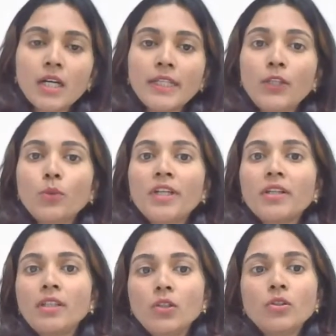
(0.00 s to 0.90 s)
then you
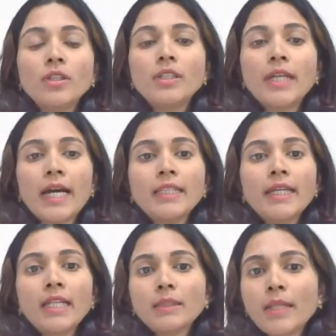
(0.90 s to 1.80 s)
can, dial the
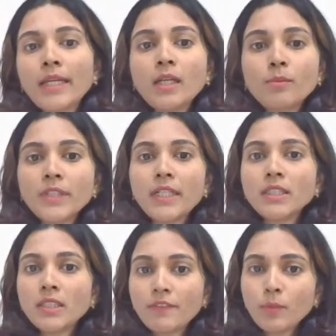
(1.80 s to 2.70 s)
helpline number that
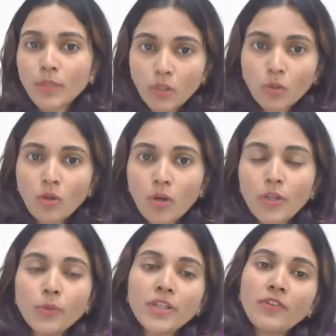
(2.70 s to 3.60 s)
is given below,
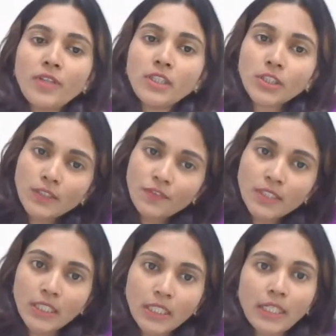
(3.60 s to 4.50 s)
or you can reach us
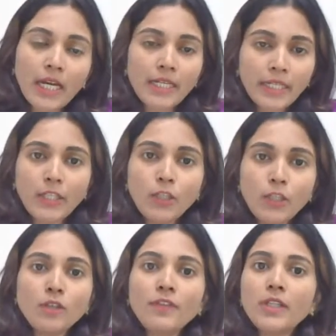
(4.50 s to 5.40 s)
physically at any
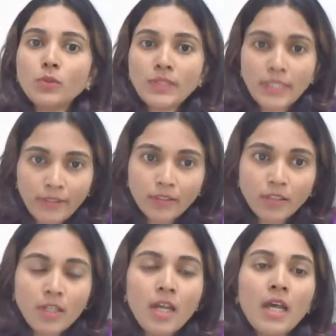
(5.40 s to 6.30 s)
of our two center,
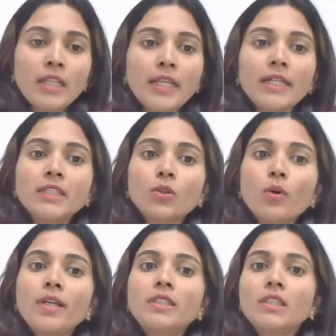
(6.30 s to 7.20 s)
that is
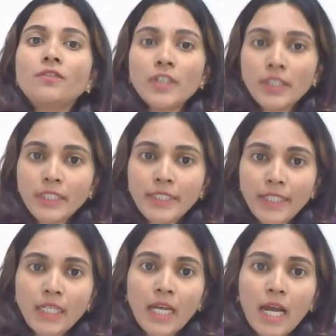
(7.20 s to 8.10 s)
Oasis
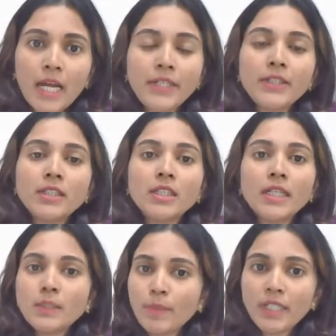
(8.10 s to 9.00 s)
Fertility at
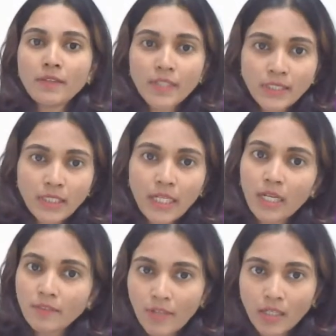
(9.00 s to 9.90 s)
Kaspate Vasti
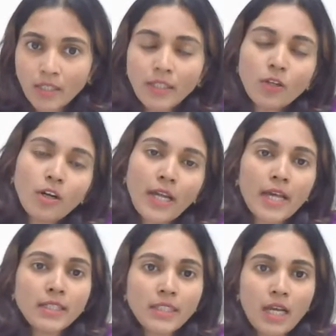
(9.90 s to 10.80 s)
at Vakad or
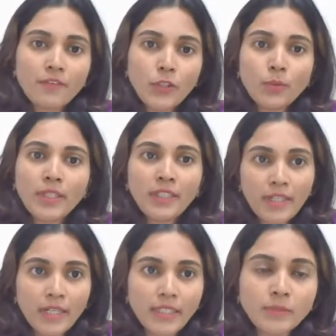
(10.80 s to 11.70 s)
Arasa Avenue at
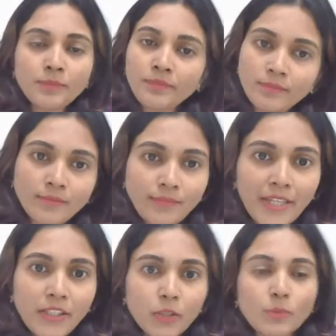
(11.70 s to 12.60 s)
Kharadi.
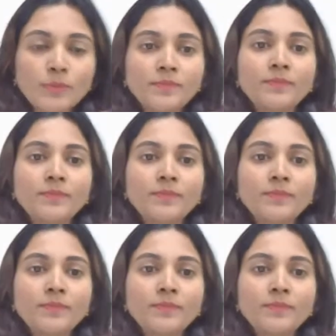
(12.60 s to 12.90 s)
Thank you.